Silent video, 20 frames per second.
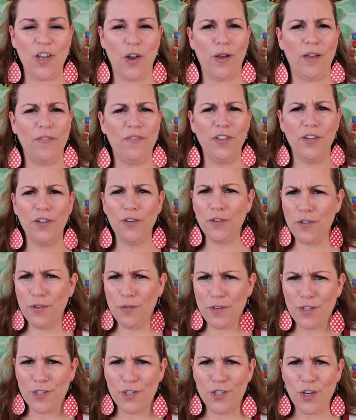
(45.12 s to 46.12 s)
If you're
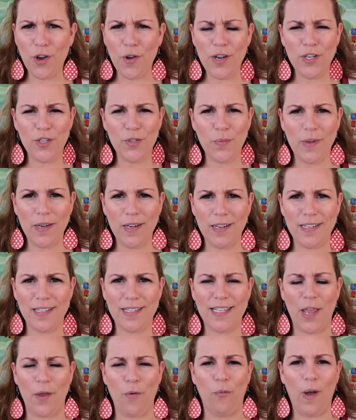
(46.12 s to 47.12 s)
new to the show, I just wanted to
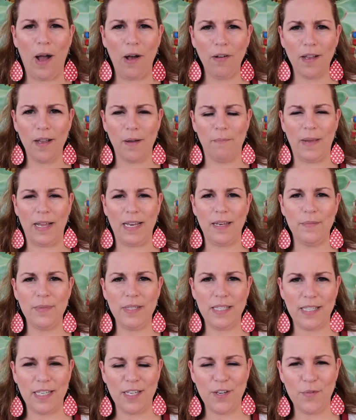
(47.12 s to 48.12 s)
say welcome. My name
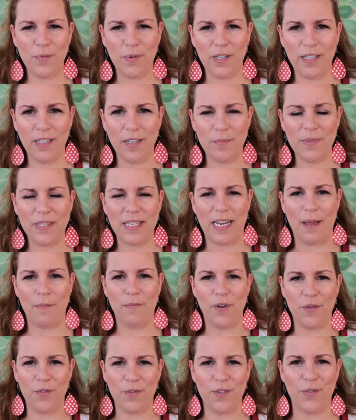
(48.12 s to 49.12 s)
is Cindy Williams and
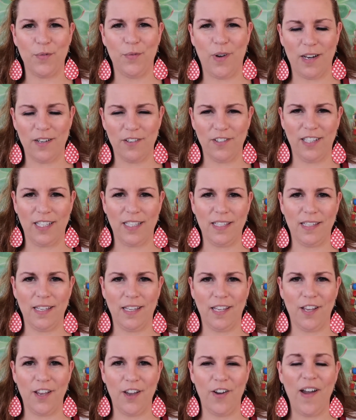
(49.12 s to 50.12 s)
I'm known as the Wanderlust
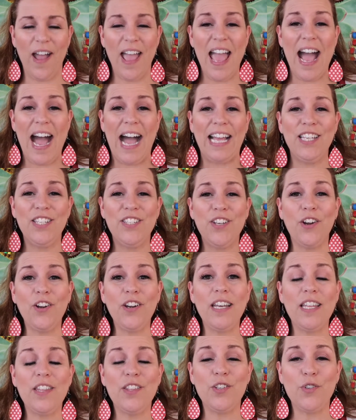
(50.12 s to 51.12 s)
CEO. I
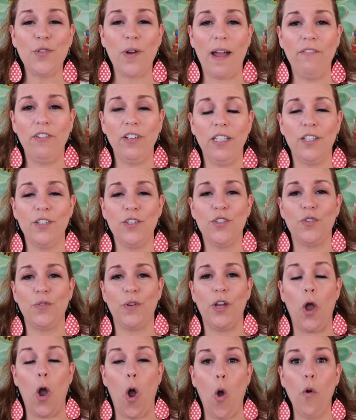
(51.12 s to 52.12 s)
started in the travel
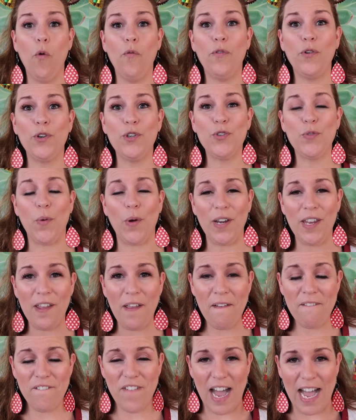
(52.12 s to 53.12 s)
industry over
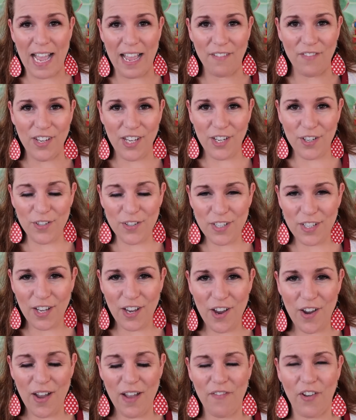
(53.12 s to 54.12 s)
25 years
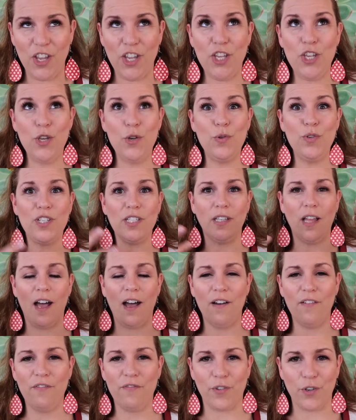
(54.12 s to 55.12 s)
ago. I have a huge
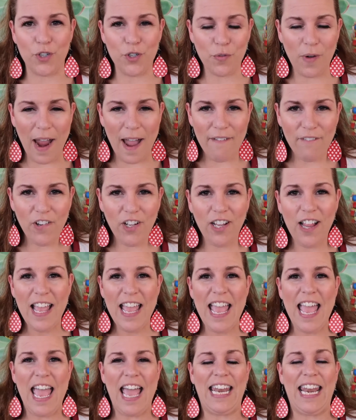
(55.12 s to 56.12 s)
love for travel
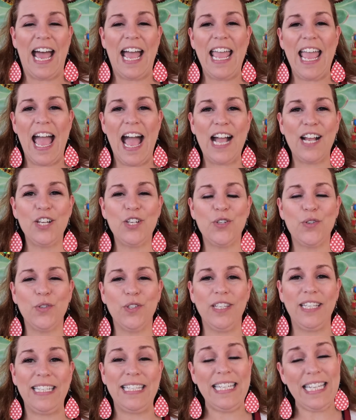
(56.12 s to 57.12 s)
and I
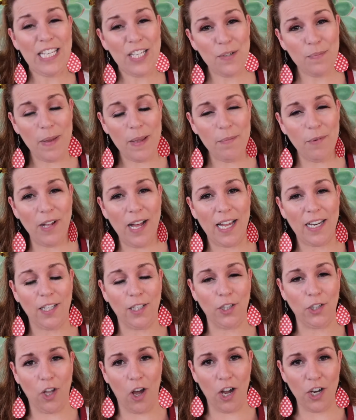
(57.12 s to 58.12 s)
actually teach people how to
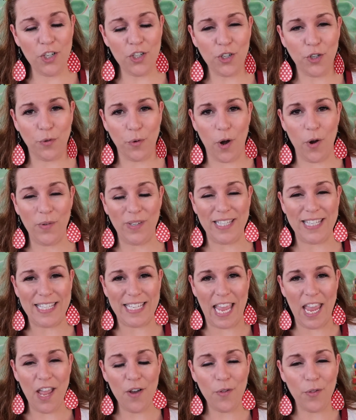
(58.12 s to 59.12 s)
launch, grow, and
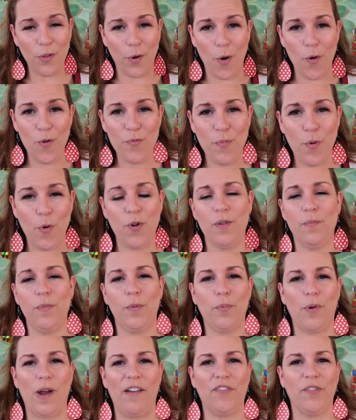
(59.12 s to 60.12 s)
scale their own
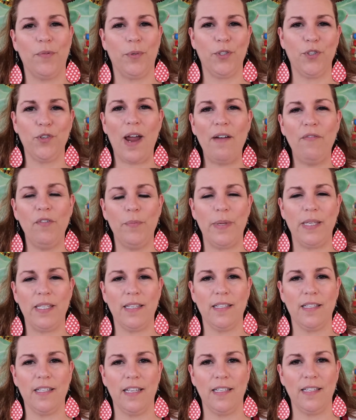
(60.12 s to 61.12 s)
portable, profitable travel
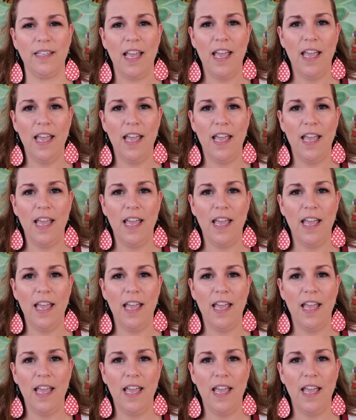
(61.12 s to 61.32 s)
businesses.